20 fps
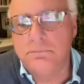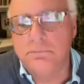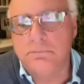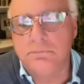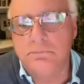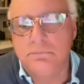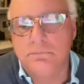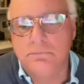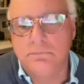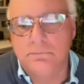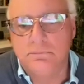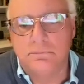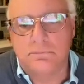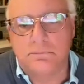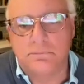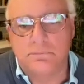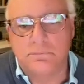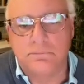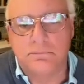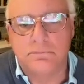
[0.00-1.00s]

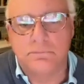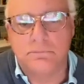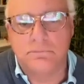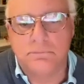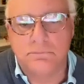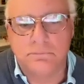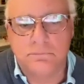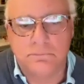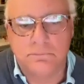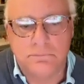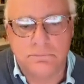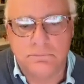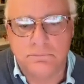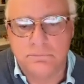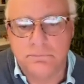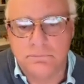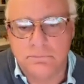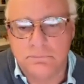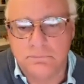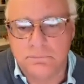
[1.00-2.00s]

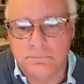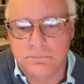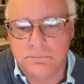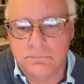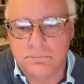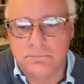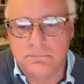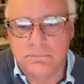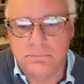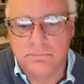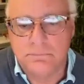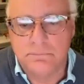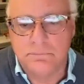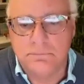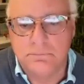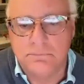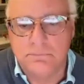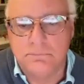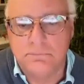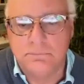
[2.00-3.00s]

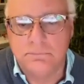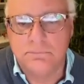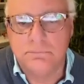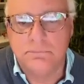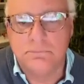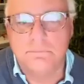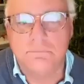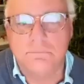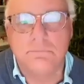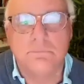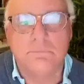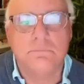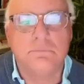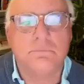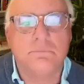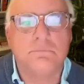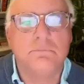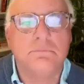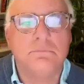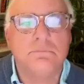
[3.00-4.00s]

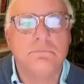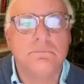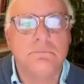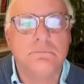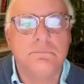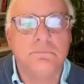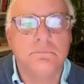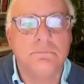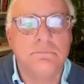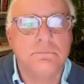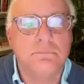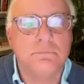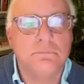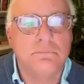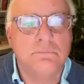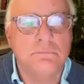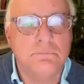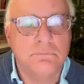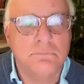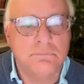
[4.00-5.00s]

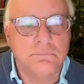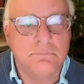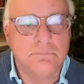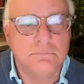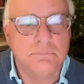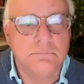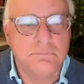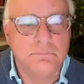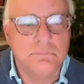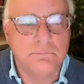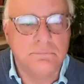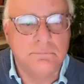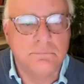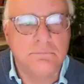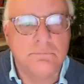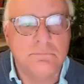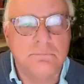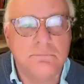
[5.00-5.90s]
(silent)